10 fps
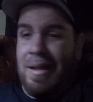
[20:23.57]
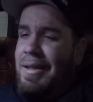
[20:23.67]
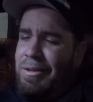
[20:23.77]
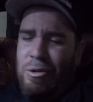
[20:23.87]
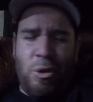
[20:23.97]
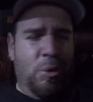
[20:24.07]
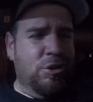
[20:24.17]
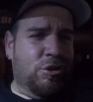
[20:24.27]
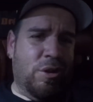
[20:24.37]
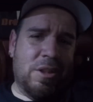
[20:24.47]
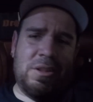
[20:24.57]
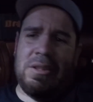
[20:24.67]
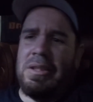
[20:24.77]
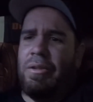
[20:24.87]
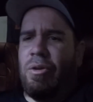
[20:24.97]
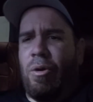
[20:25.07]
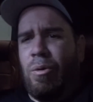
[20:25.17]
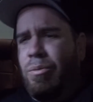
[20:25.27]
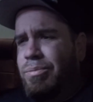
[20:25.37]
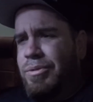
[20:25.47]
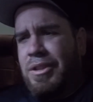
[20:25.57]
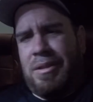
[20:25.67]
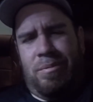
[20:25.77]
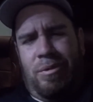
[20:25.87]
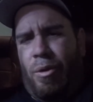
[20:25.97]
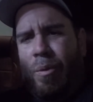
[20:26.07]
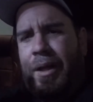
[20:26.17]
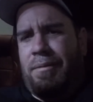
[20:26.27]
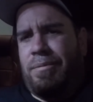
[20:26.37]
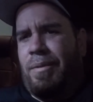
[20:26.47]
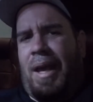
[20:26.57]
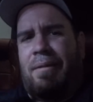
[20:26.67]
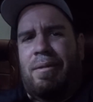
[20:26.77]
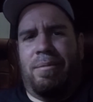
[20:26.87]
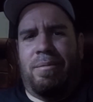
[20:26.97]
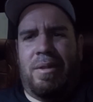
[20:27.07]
No instructions, no way of having,